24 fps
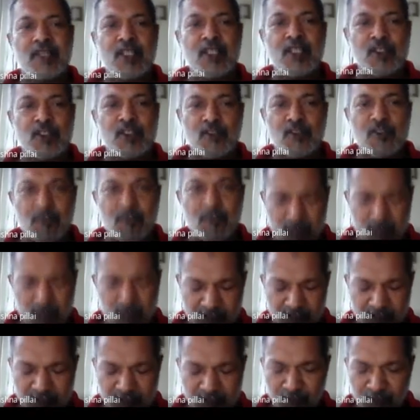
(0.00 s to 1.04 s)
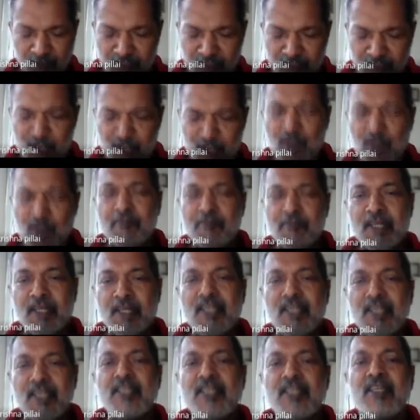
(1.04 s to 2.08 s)
So when you are
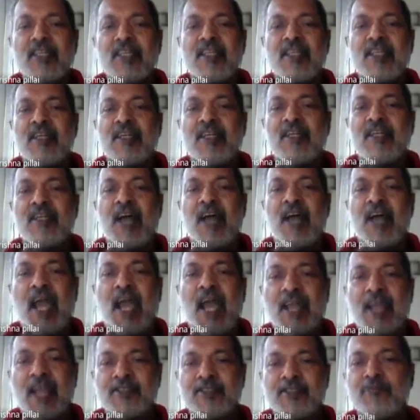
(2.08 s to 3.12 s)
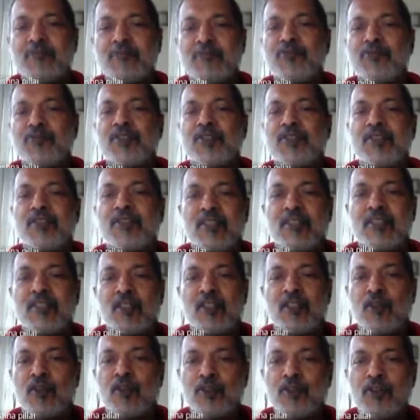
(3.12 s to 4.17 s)
bringing atoms
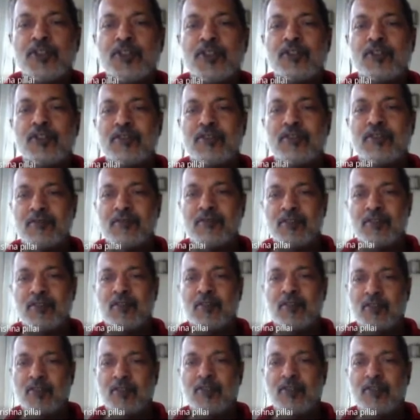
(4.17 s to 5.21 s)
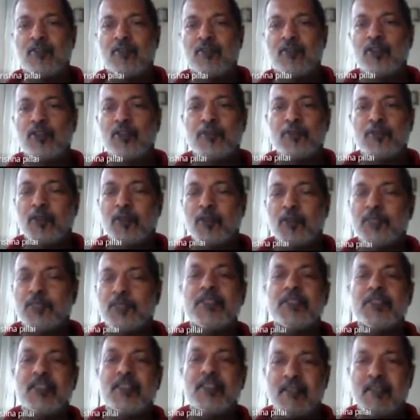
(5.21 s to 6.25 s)
close, the close
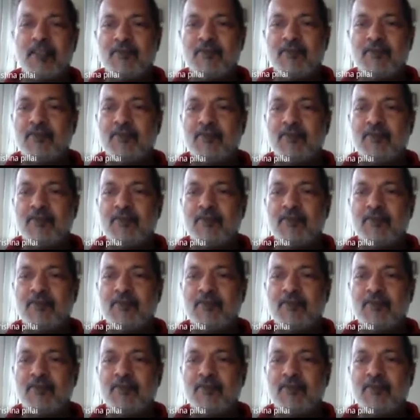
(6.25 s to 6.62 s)
proximity, then